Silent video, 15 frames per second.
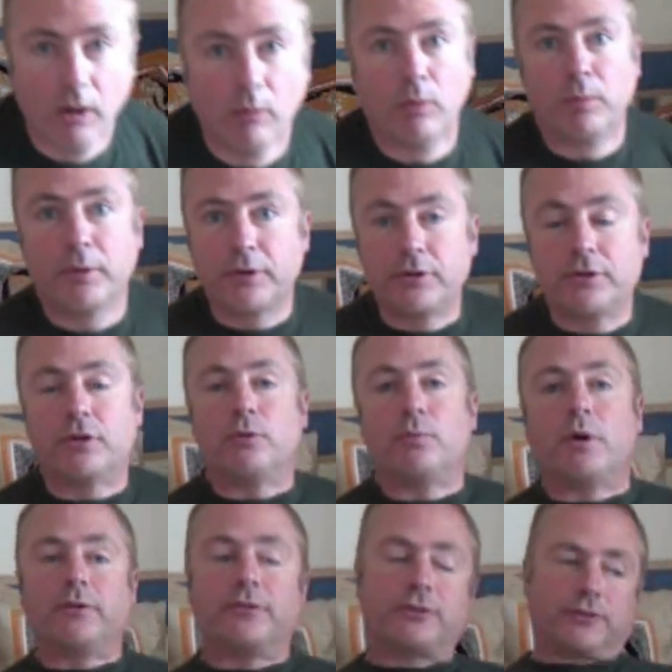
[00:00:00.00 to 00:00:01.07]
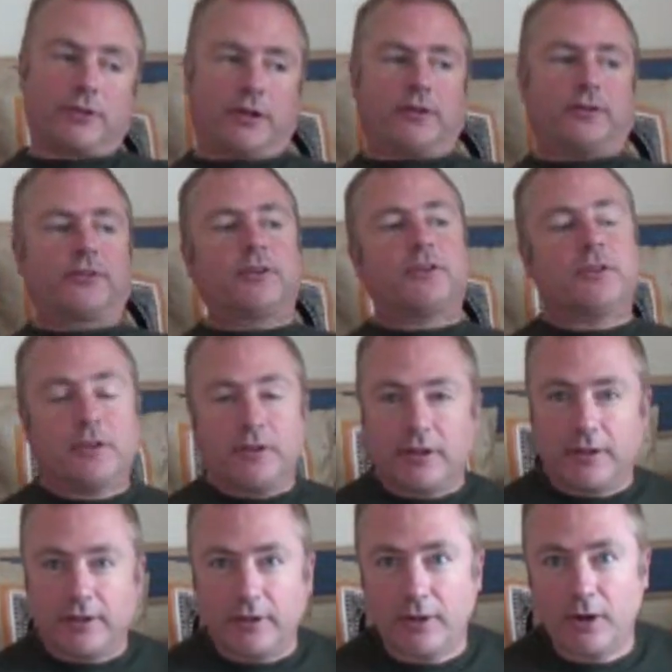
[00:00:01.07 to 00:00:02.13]
Well, what you're going to do whilst sitting
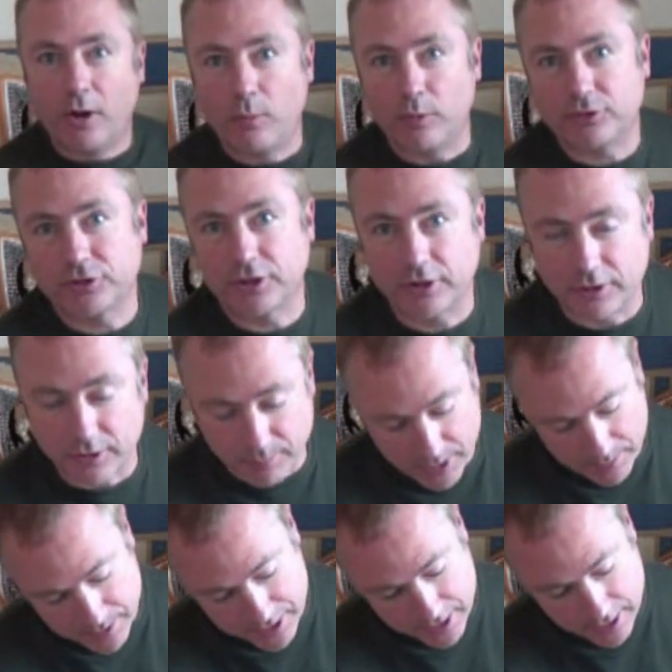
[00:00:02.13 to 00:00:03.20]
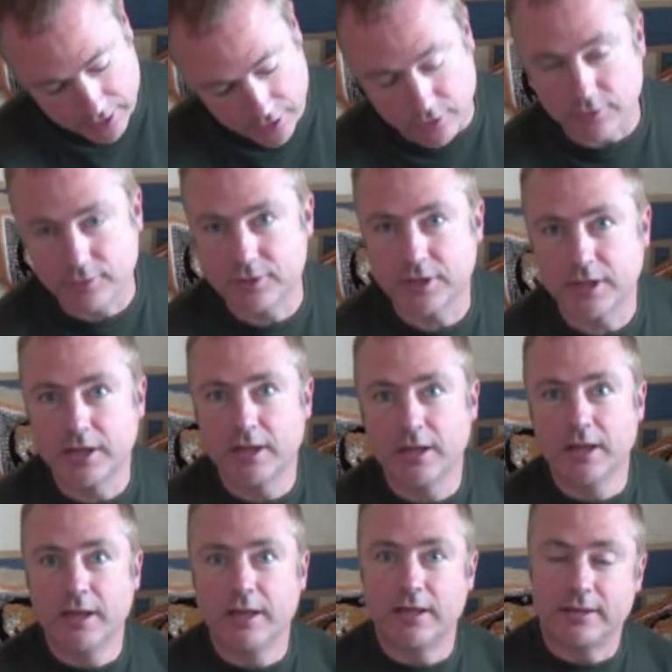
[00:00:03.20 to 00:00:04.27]
here watching the BBC News
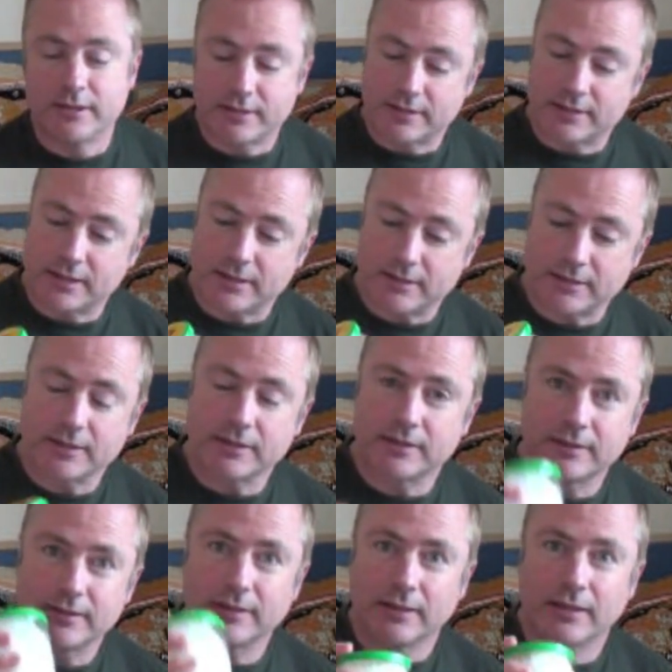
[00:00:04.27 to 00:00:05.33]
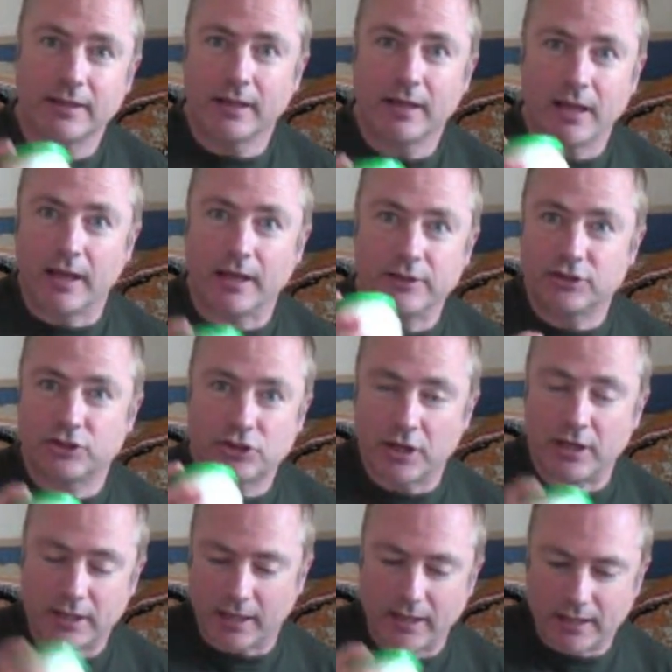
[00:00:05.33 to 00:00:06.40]
is to sit and
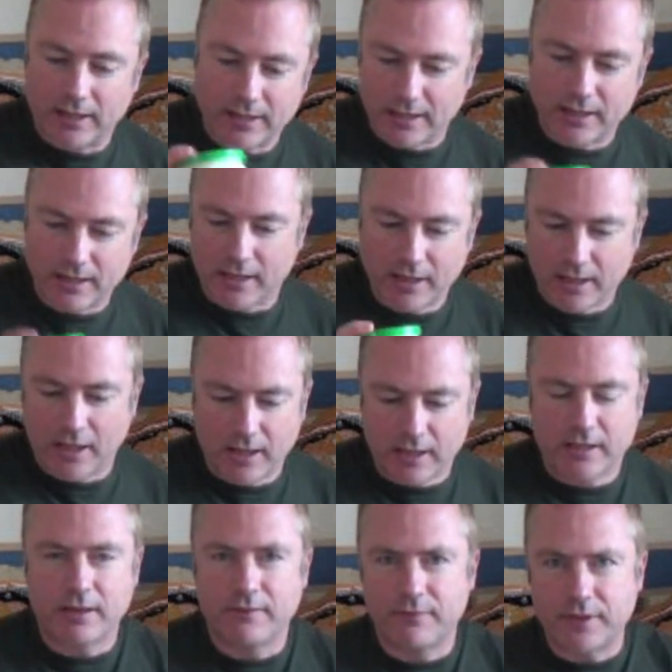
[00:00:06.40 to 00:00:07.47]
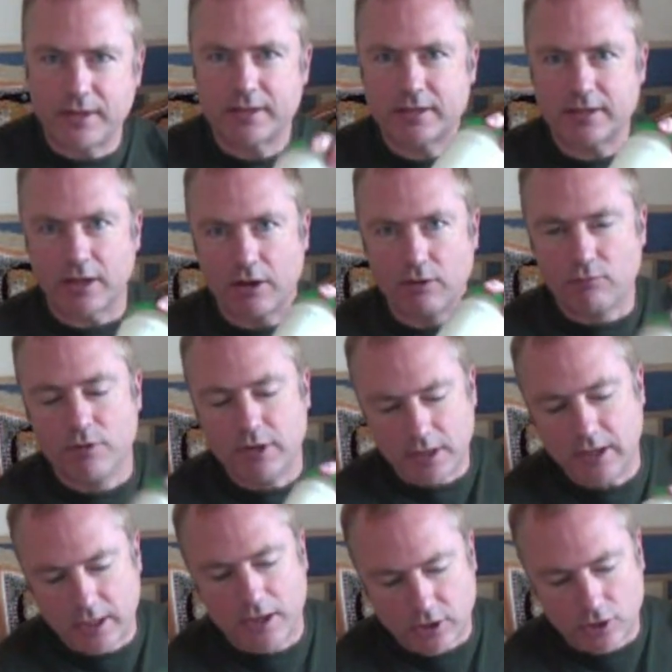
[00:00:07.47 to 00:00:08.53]
shake. Give this a
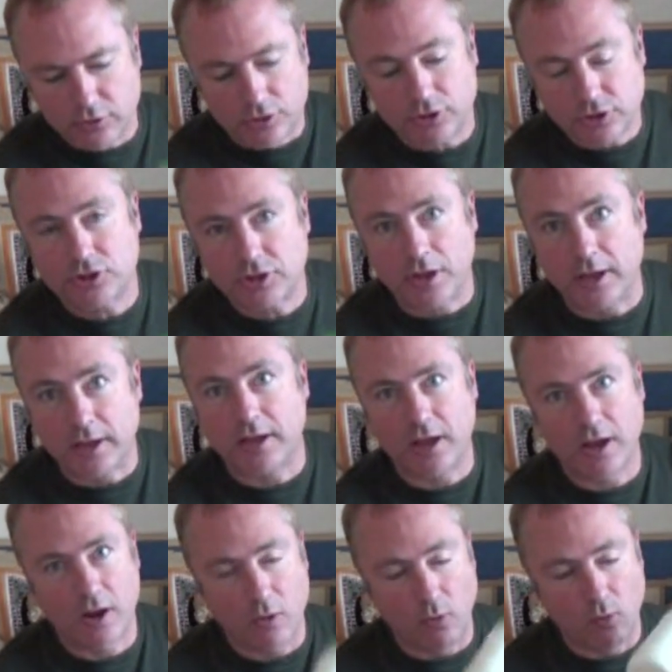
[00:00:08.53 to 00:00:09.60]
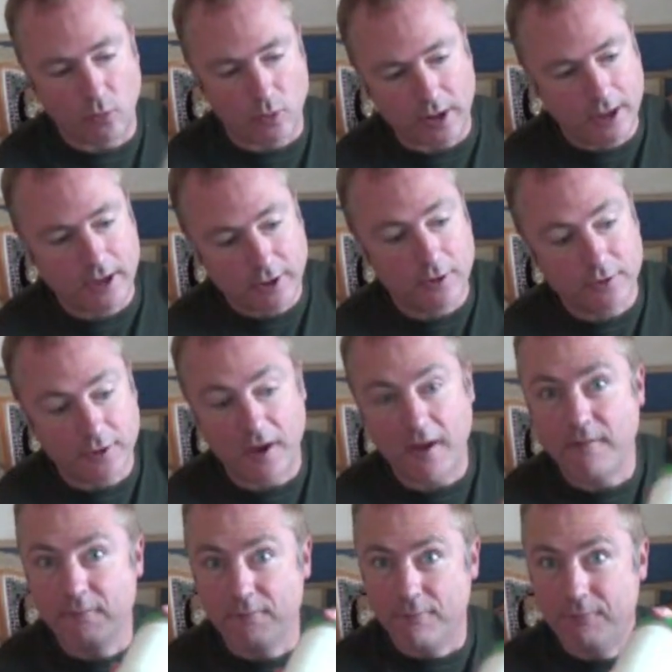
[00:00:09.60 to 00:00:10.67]
really good shake, really good
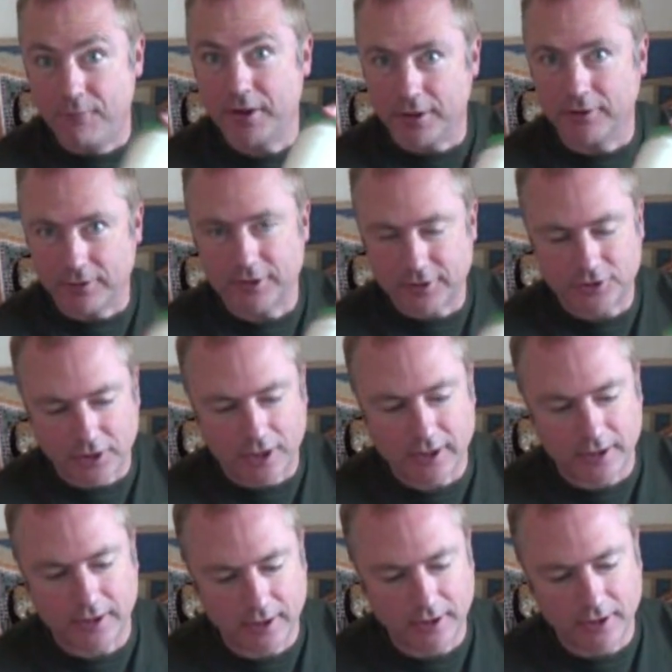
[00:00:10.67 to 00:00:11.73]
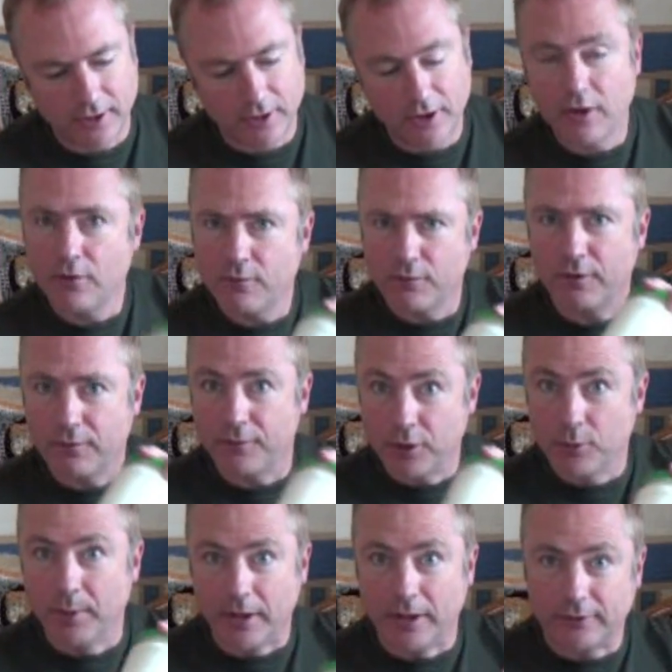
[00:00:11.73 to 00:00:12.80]
vigorous shake for a few
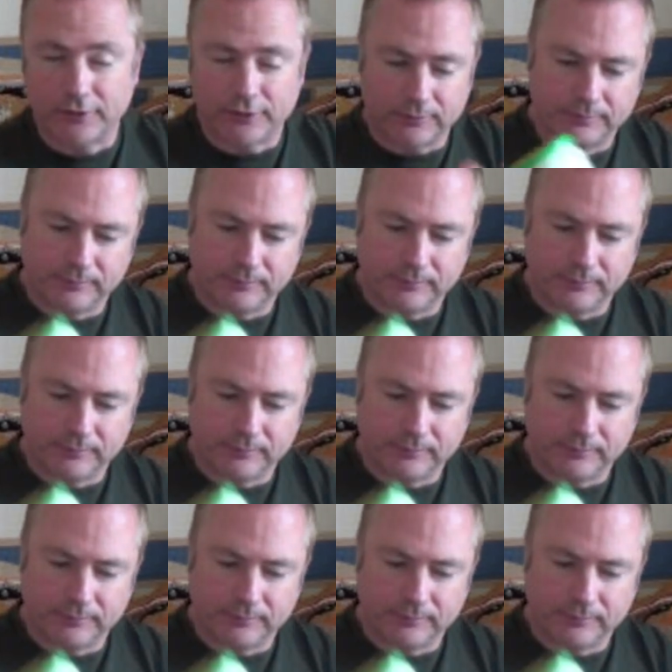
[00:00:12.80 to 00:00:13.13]
minutes.